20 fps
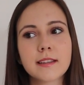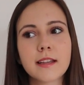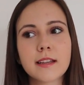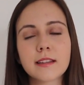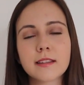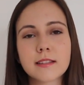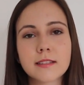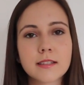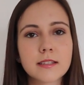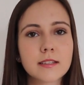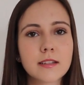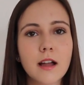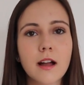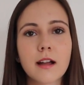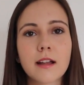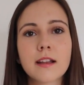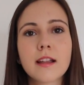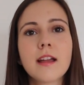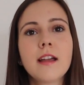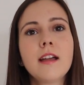Like, this is
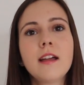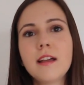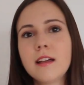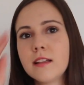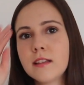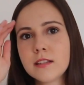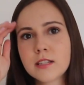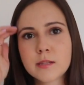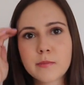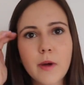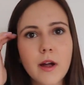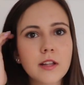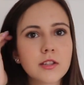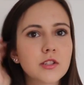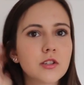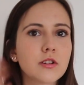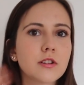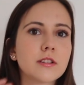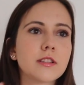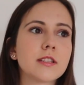not
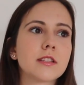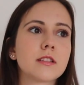sponsored.